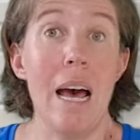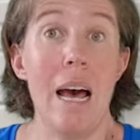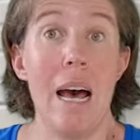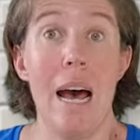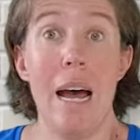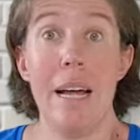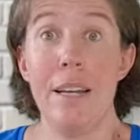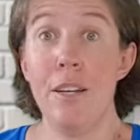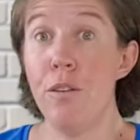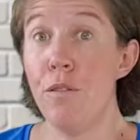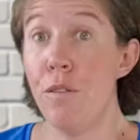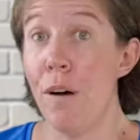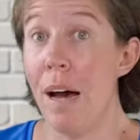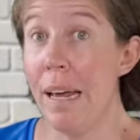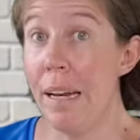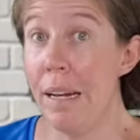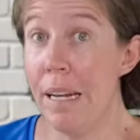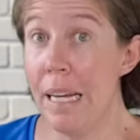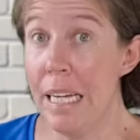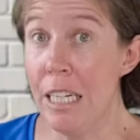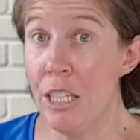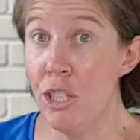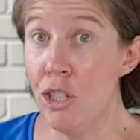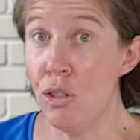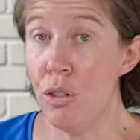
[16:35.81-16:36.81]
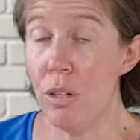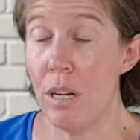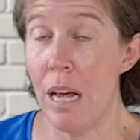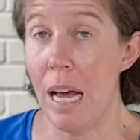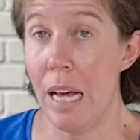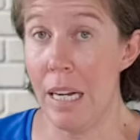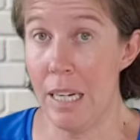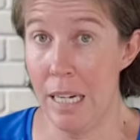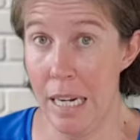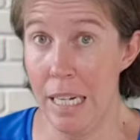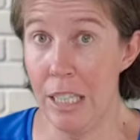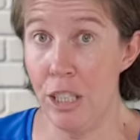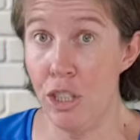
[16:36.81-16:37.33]
and you've had
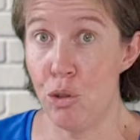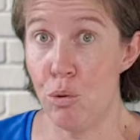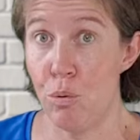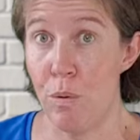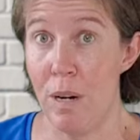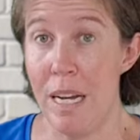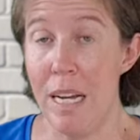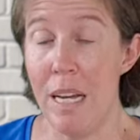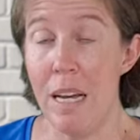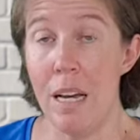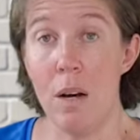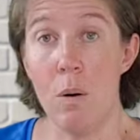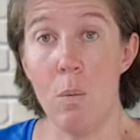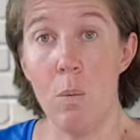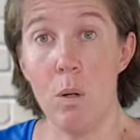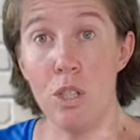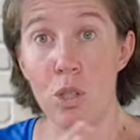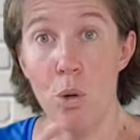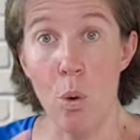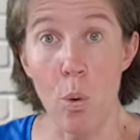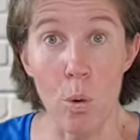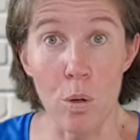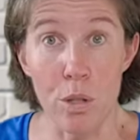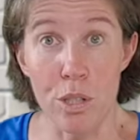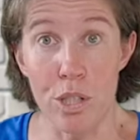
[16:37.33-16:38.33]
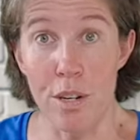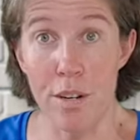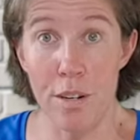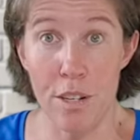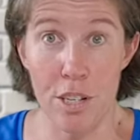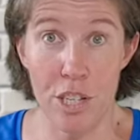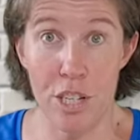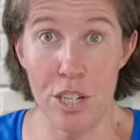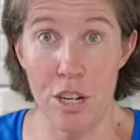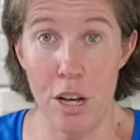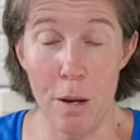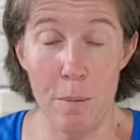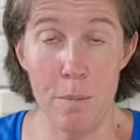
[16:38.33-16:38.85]
an injury, which also
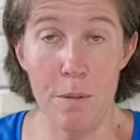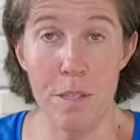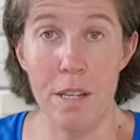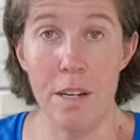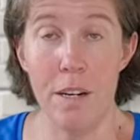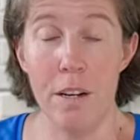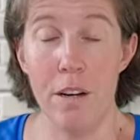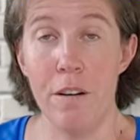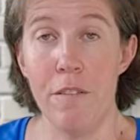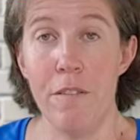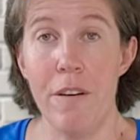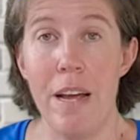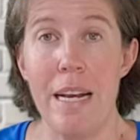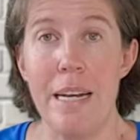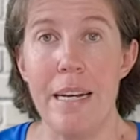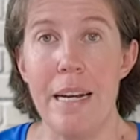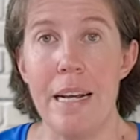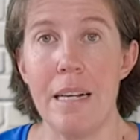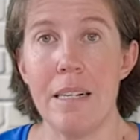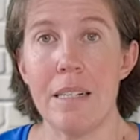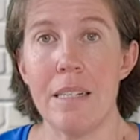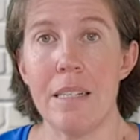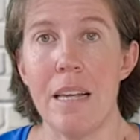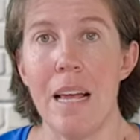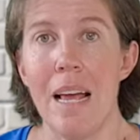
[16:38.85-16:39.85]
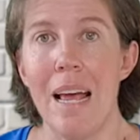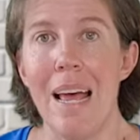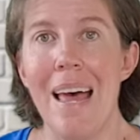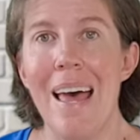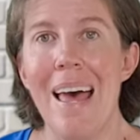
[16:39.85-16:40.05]
disturbs the nerve endings,